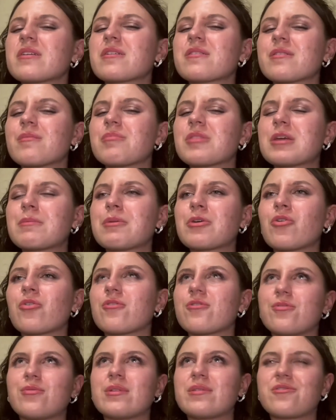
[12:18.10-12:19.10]
something but
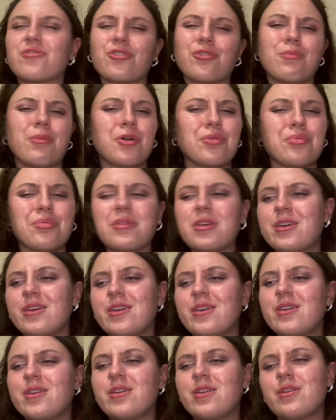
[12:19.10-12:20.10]
also it's too much
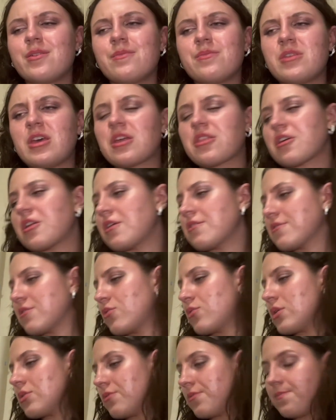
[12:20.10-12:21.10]
take that as you
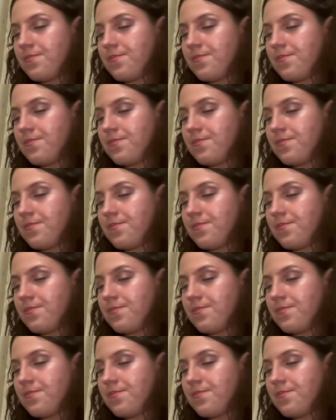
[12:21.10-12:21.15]
will